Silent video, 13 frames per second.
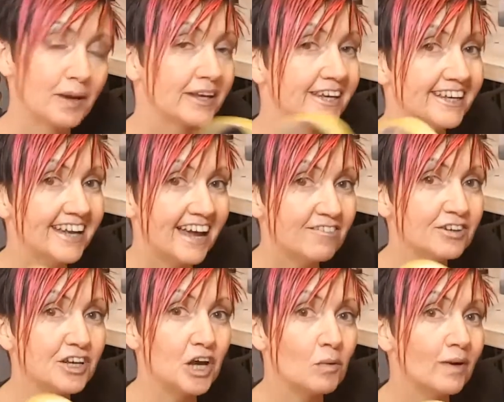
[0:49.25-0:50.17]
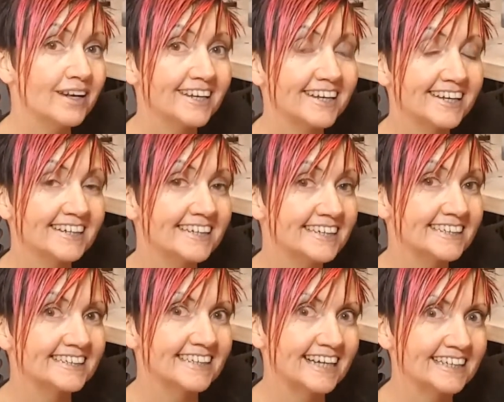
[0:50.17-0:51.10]
You never know when you're going to need
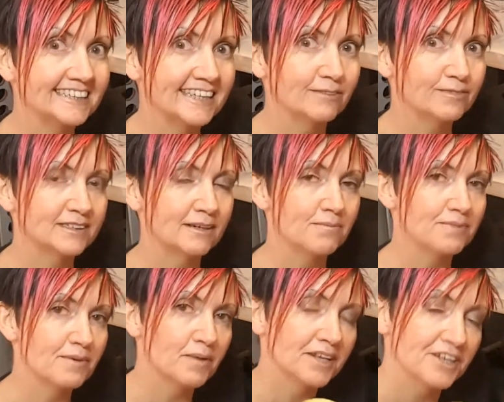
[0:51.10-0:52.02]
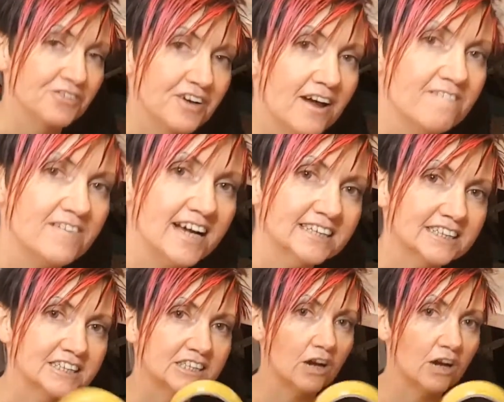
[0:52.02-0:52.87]
sellotape for something when you're in an event, so